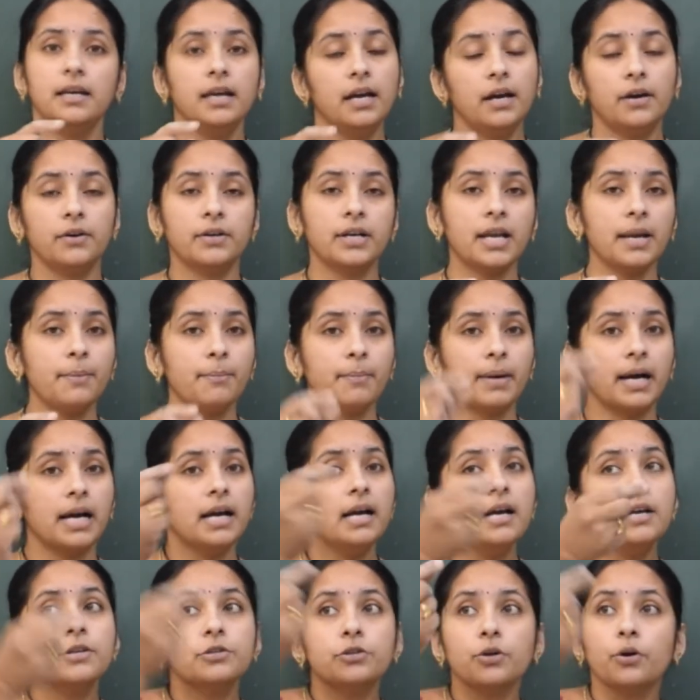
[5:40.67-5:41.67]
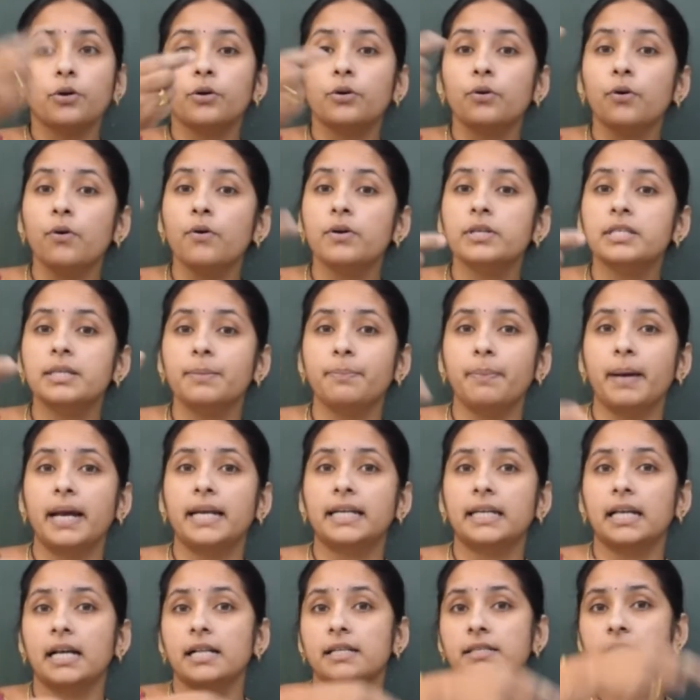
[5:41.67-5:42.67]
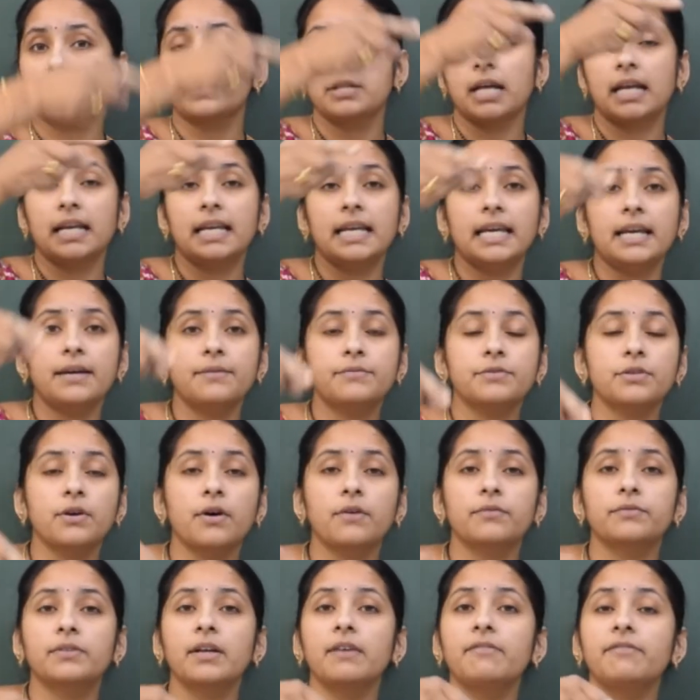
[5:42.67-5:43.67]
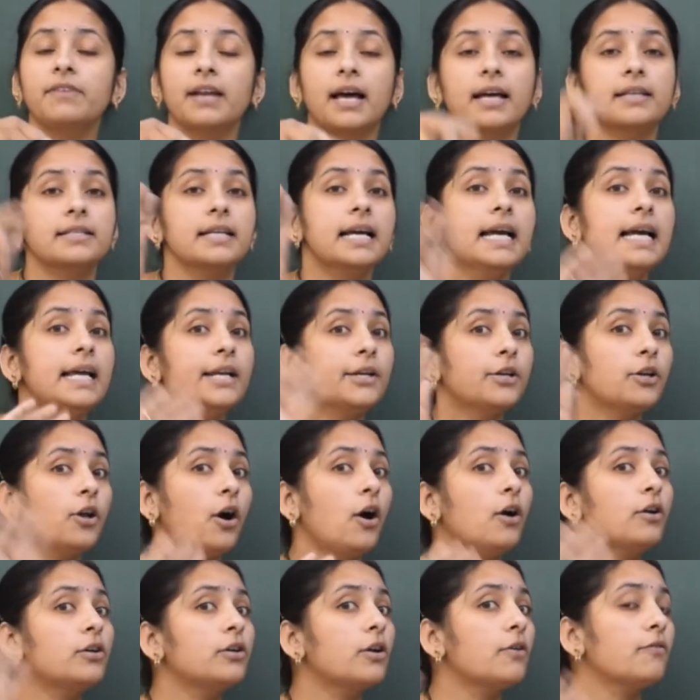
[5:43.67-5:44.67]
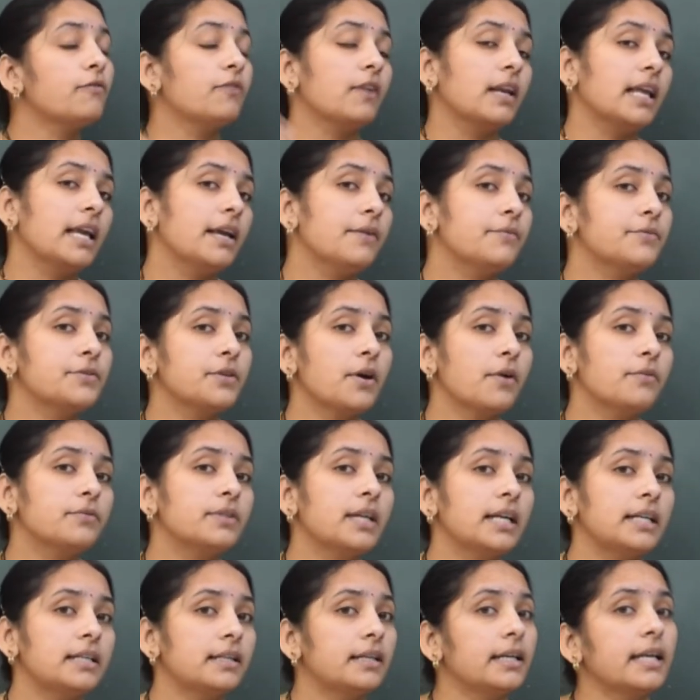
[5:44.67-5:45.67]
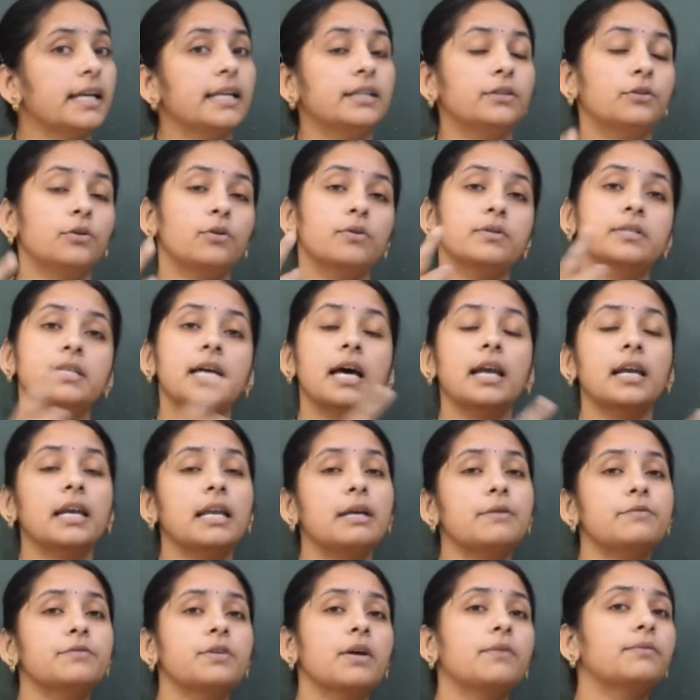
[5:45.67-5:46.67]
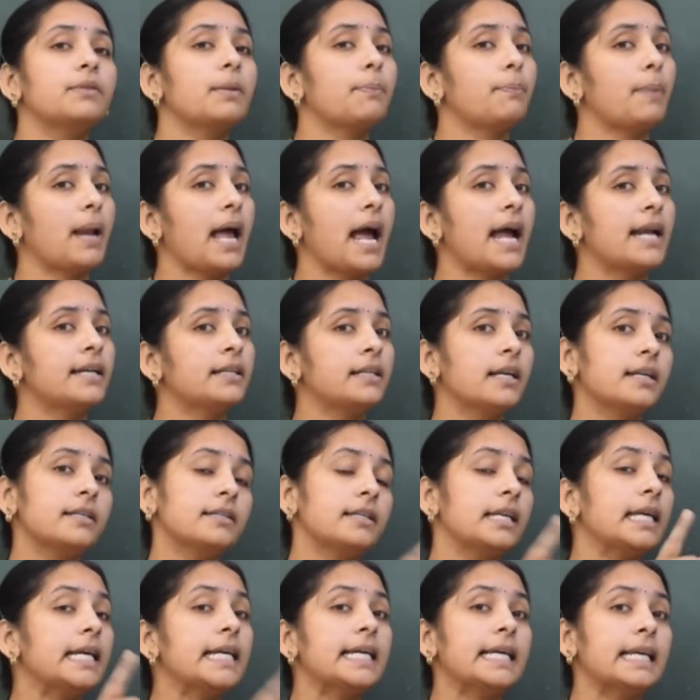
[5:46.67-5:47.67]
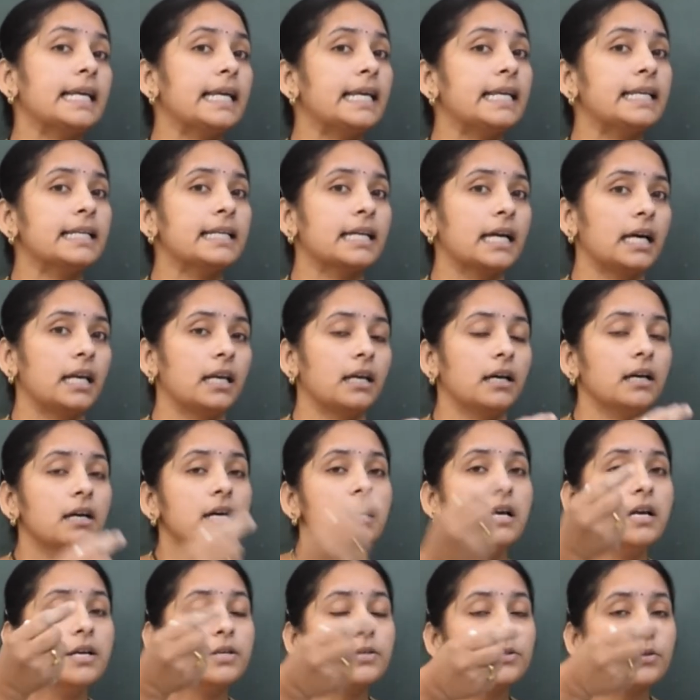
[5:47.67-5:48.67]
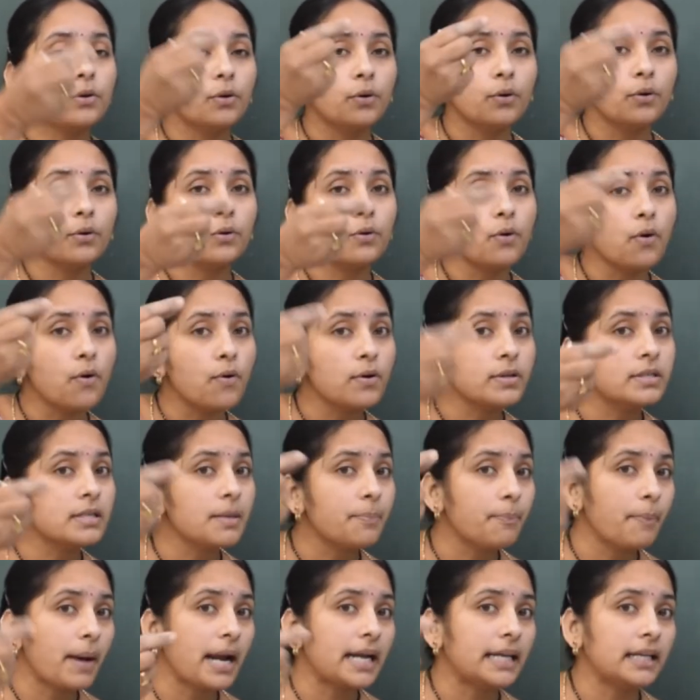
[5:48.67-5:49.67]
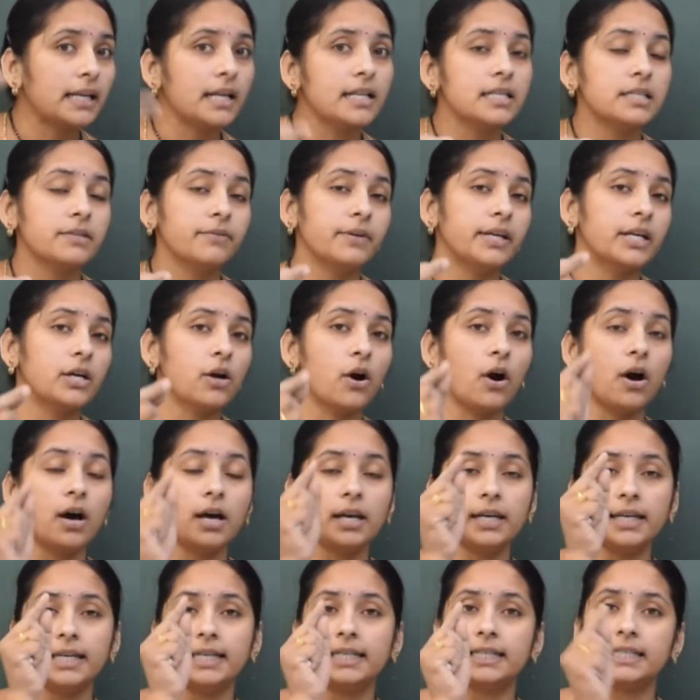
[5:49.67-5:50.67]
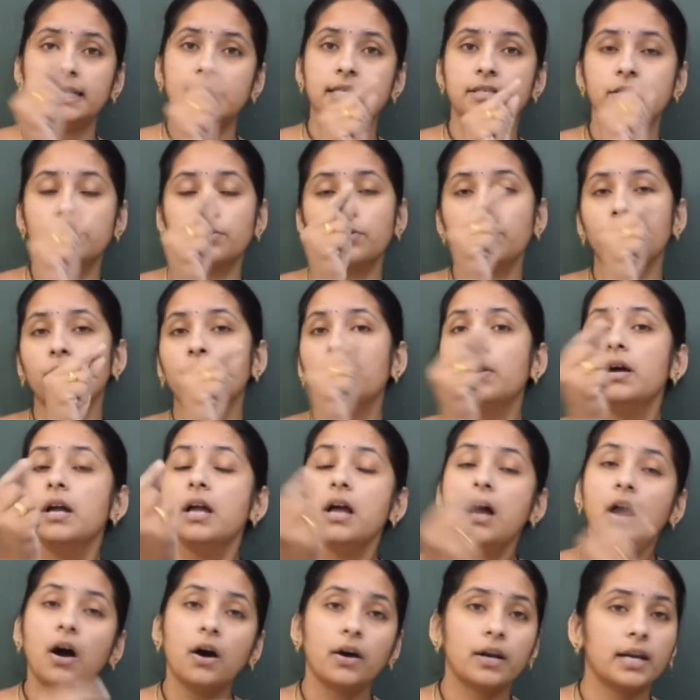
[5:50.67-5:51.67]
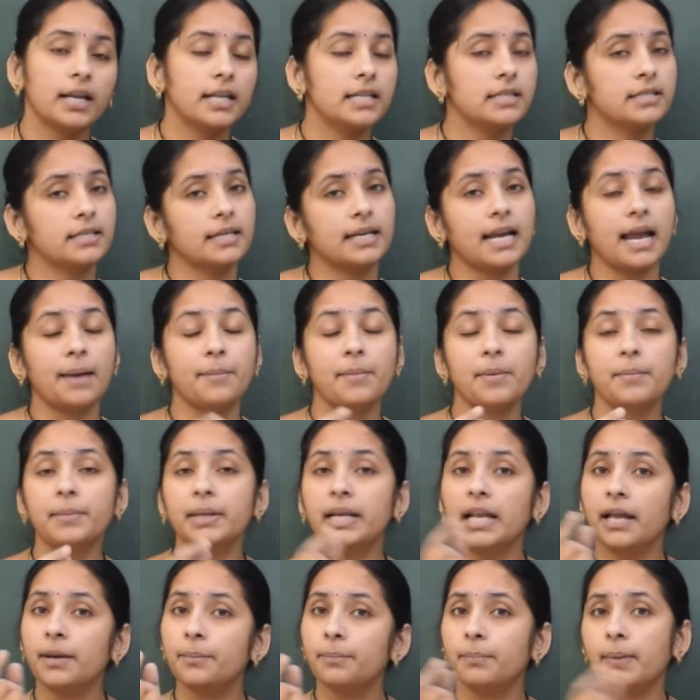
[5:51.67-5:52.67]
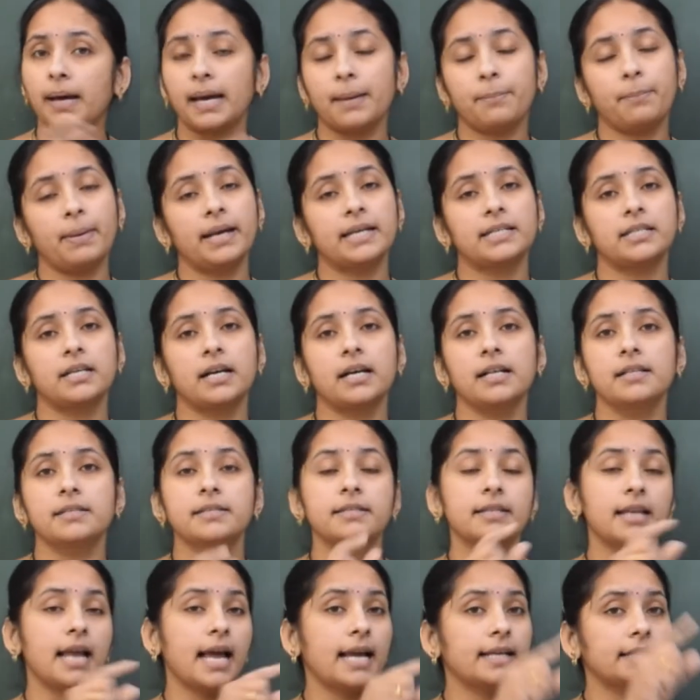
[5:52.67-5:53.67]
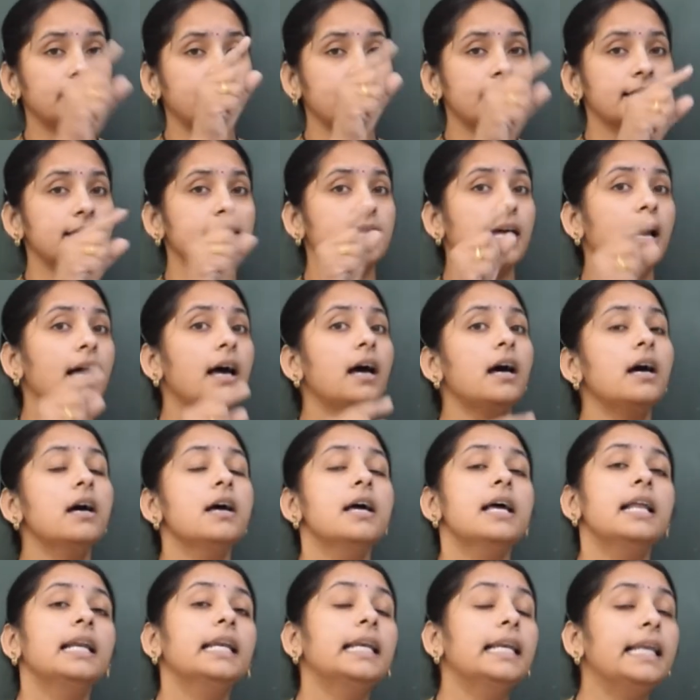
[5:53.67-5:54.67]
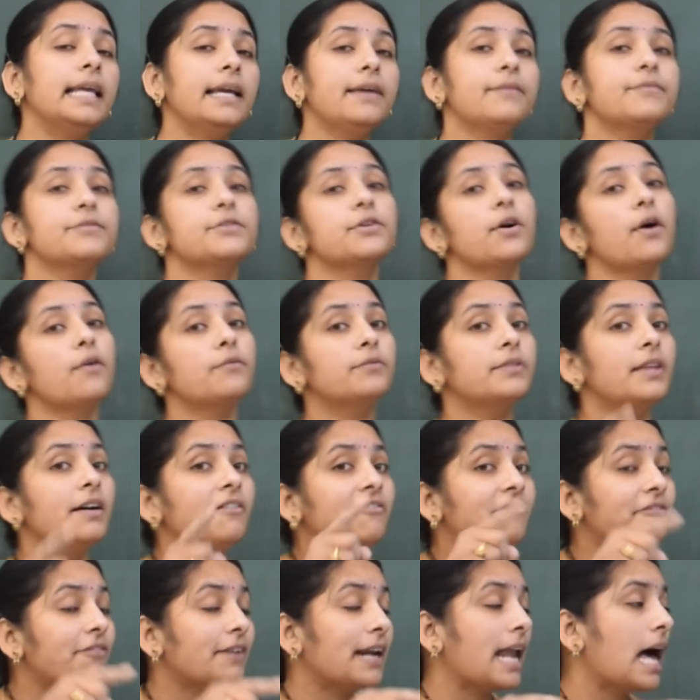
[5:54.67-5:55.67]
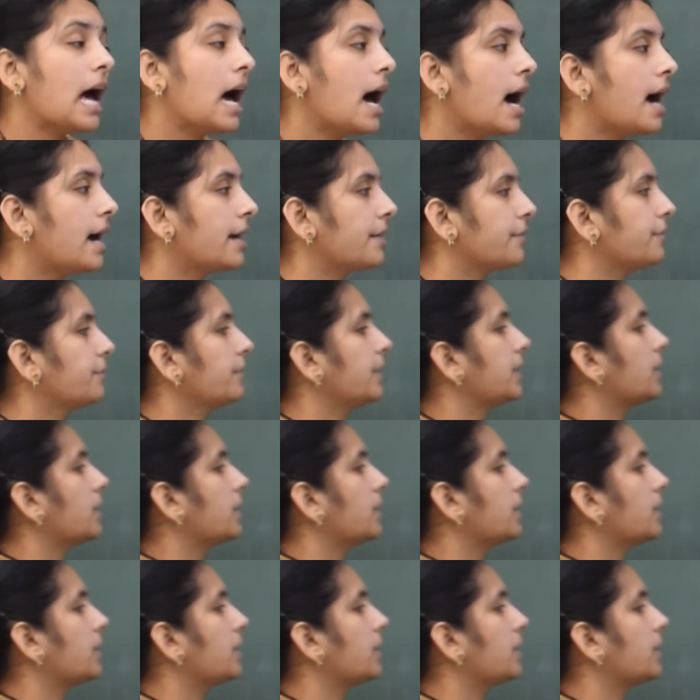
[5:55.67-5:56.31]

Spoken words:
Okay, ma. So rose petals, the leaves of the flower, not of leaves of the tree. Those are leaves of the plant or tree, green color. So rose petals we call it. So, or else chamomile petals, like this, the leaves of the flower we